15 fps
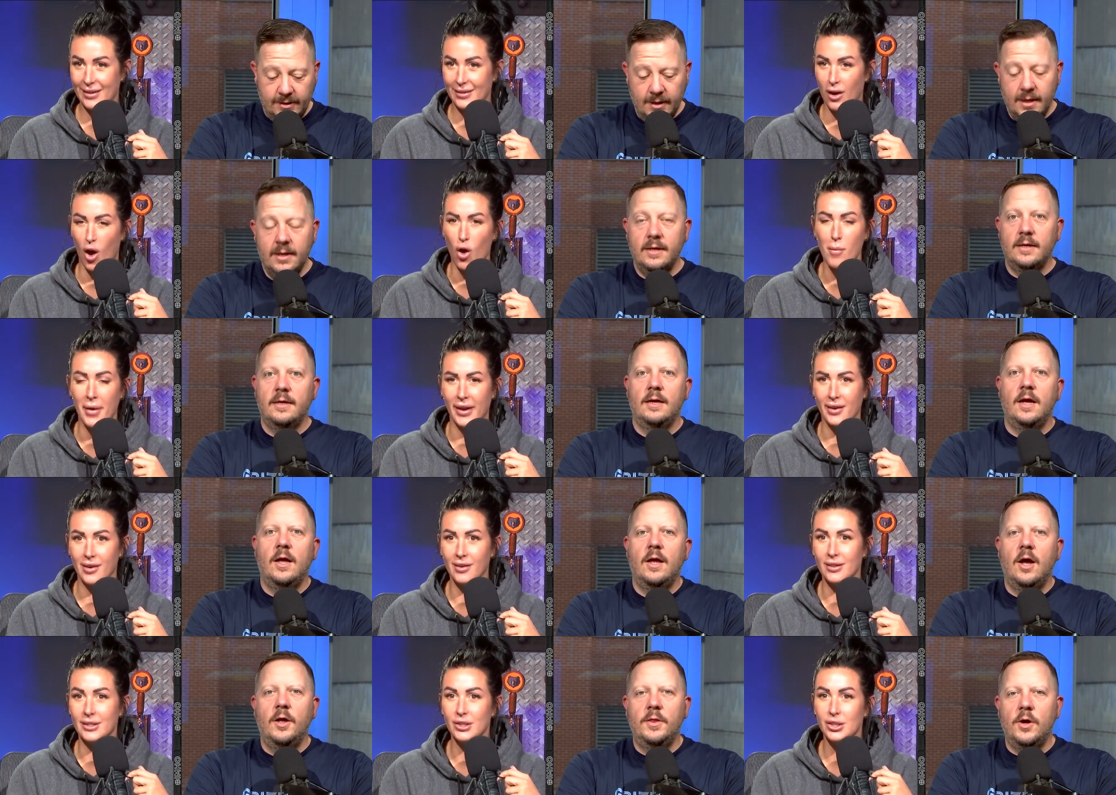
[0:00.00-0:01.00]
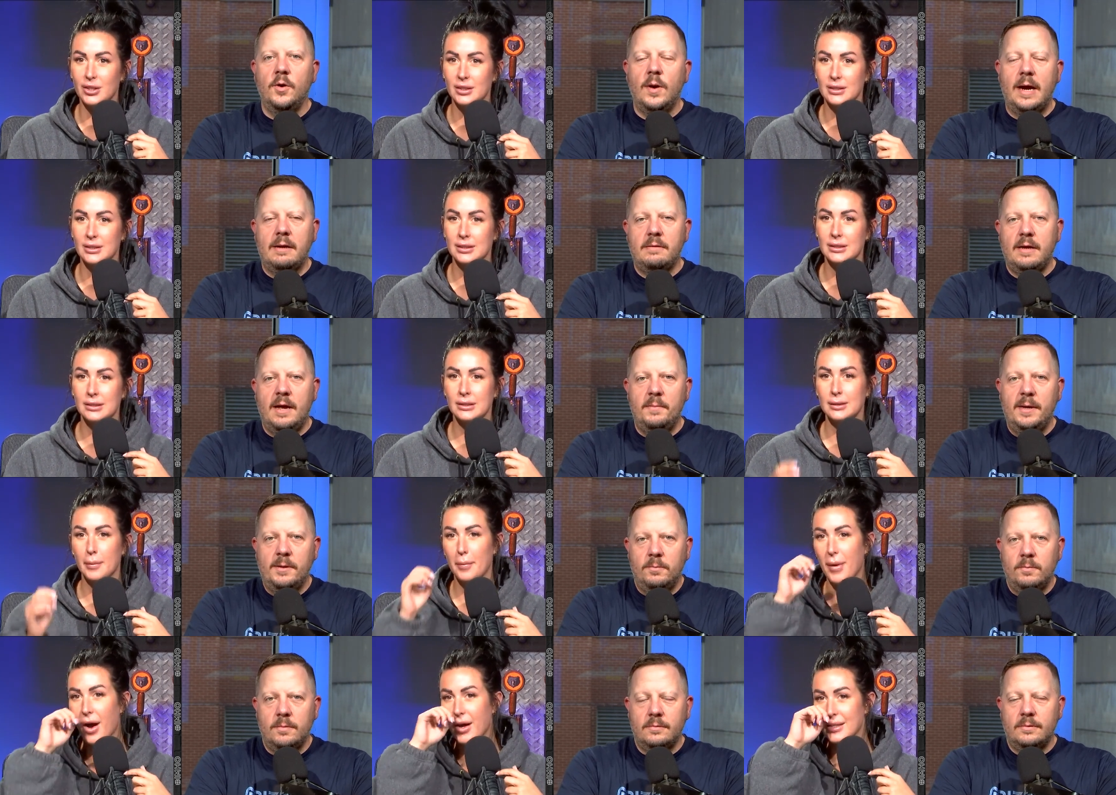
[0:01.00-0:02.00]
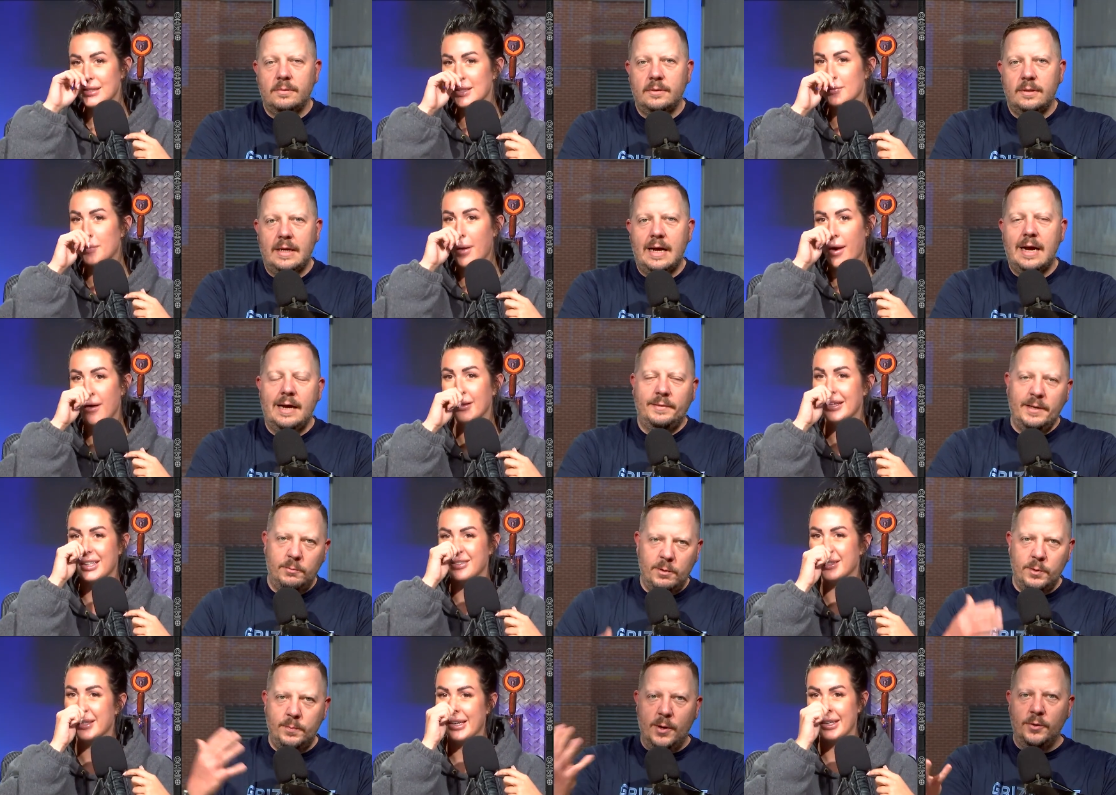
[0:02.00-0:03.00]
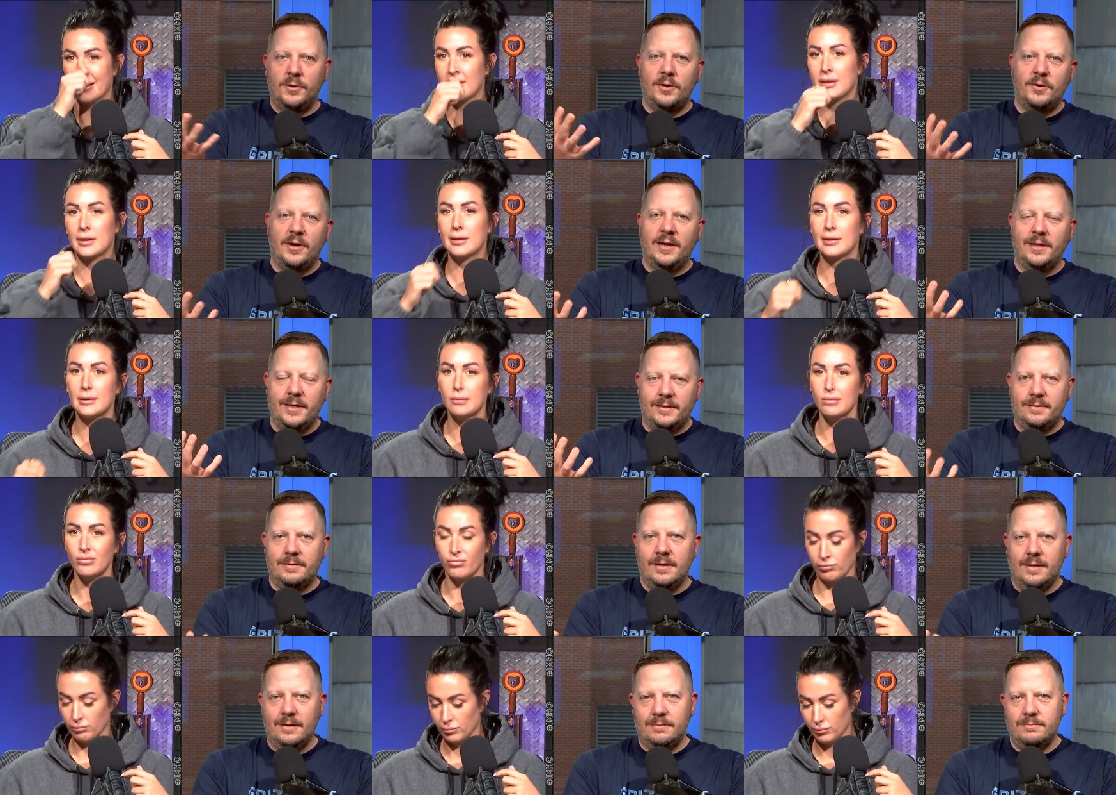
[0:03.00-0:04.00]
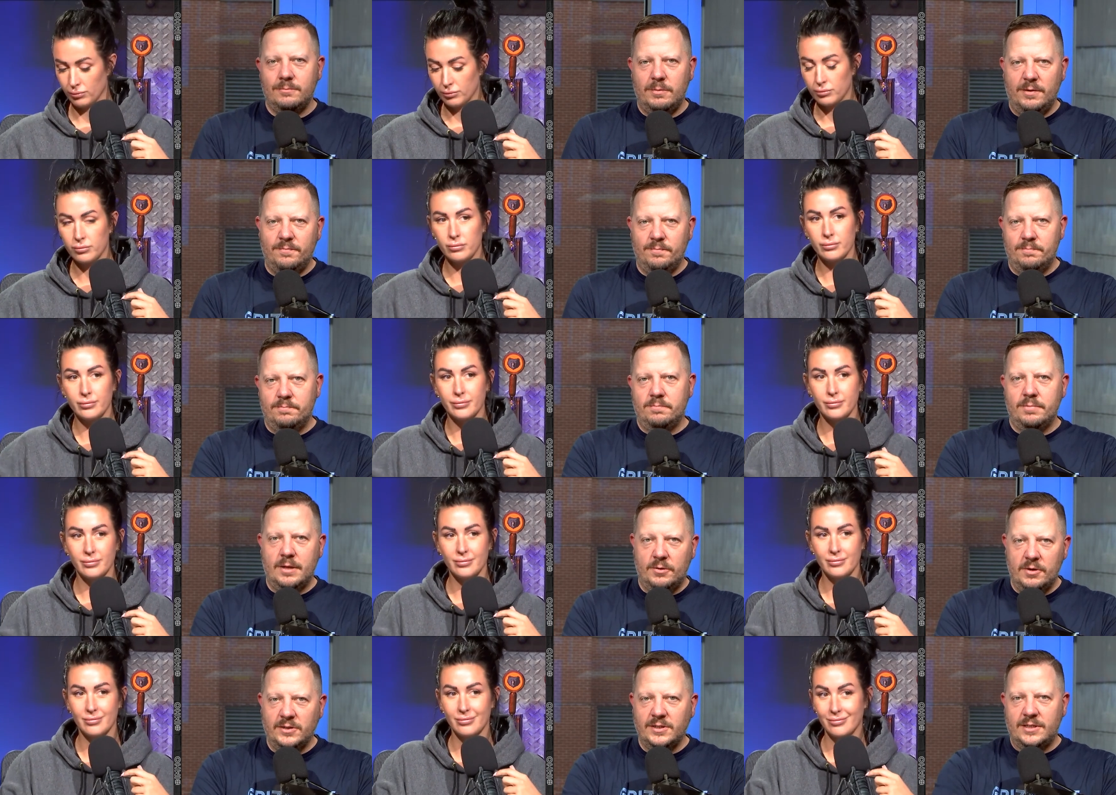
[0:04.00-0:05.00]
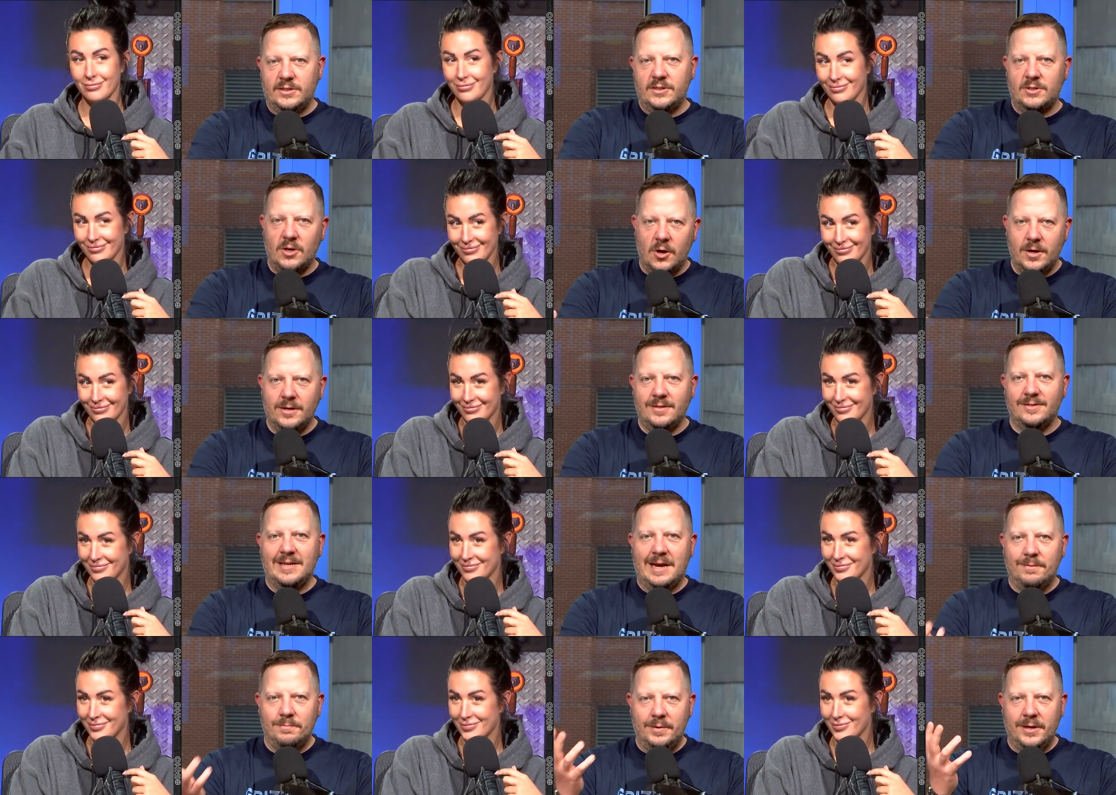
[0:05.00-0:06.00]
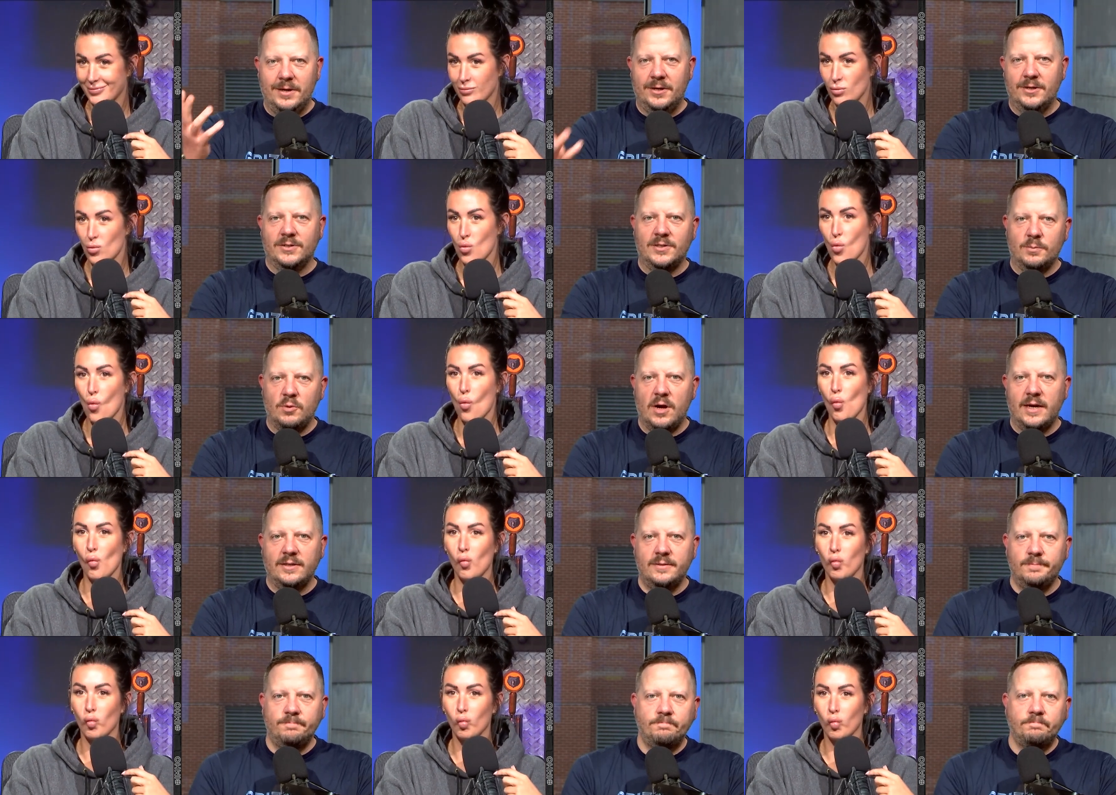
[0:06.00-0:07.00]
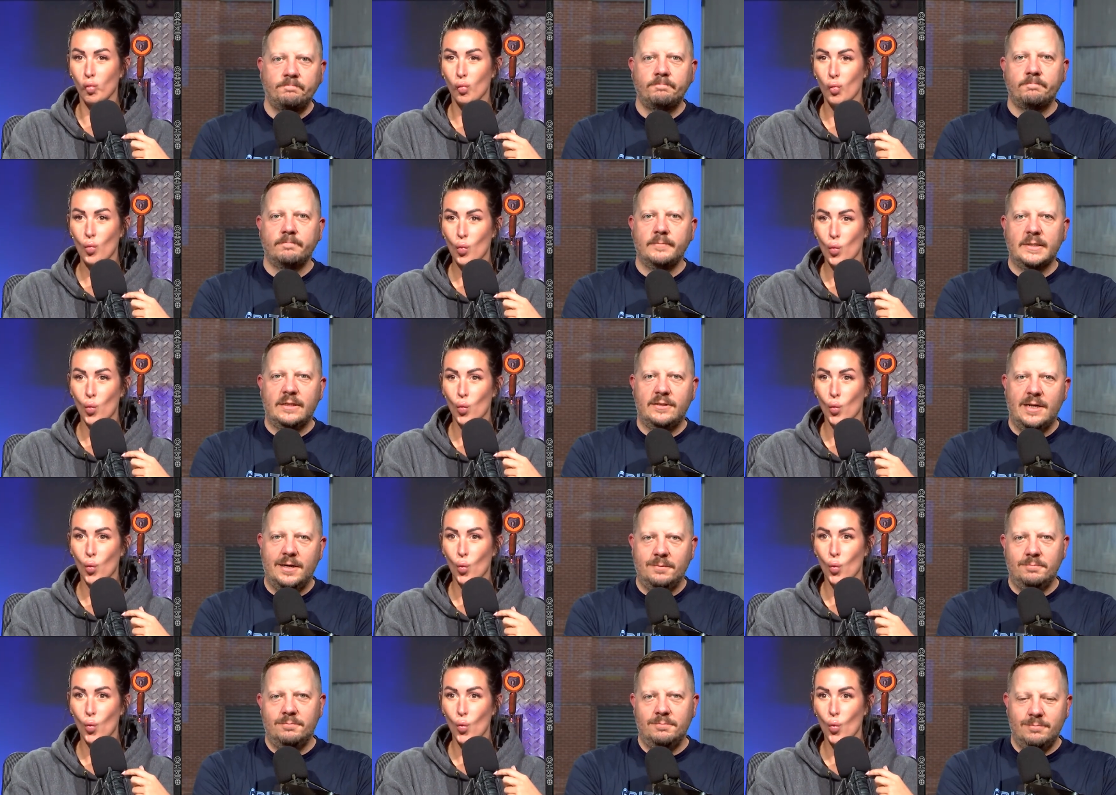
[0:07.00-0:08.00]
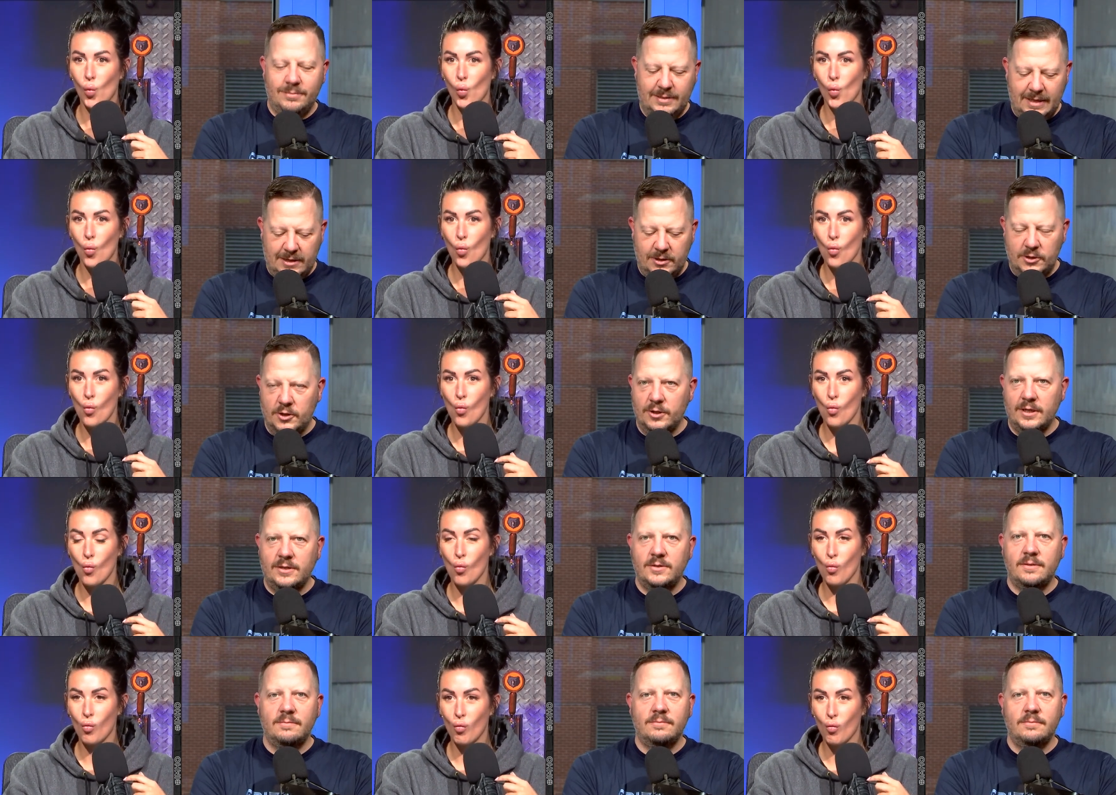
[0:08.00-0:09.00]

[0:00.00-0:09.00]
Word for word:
Speaker 1: Oh my gosh. Although I, I mean positive poly. I think we both agree that the we the Grizzlies start has not been a good surprise. Is that a that on your list?